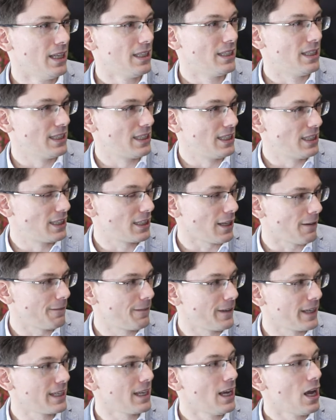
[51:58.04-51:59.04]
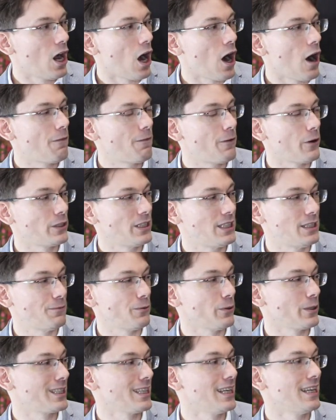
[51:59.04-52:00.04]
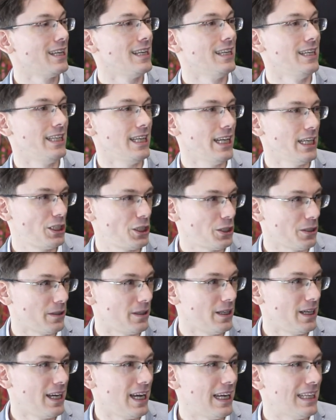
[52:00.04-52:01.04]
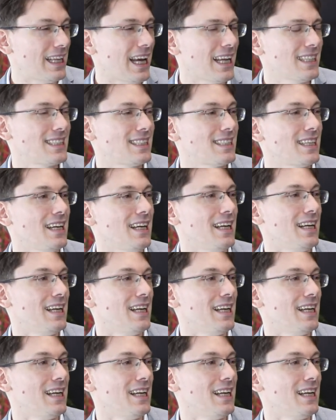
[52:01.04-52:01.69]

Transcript: This is something of a different nature. And that's